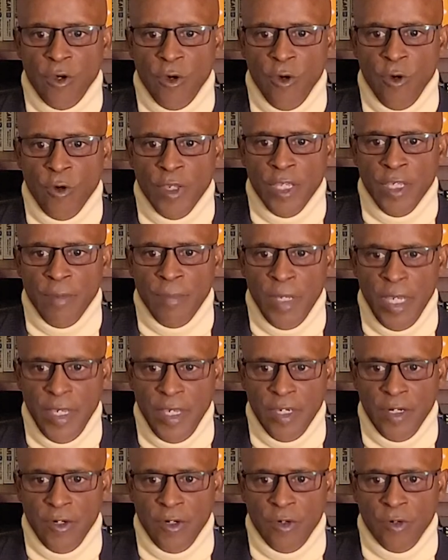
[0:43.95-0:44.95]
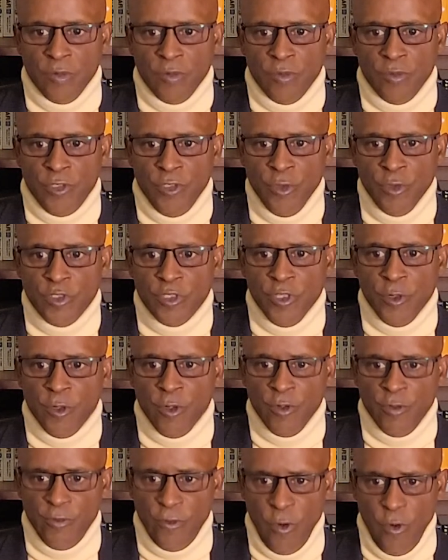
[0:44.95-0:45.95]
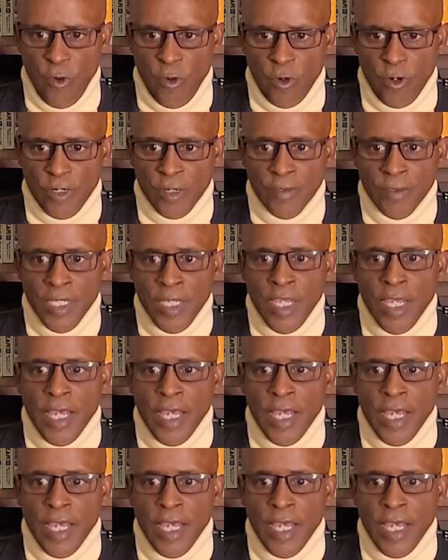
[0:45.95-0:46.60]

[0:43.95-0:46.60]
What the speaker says: OML204